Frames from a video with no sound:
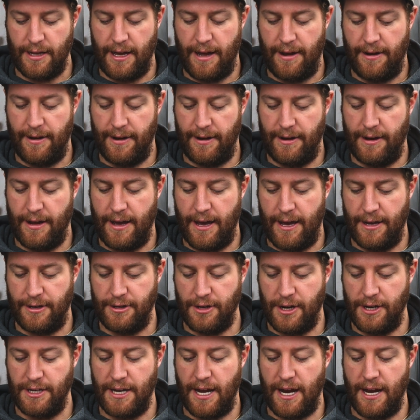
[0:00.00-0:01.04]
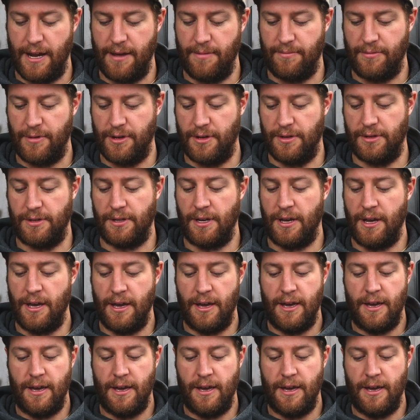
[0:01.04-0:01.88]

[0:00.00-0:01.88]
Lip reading: that in titanium, because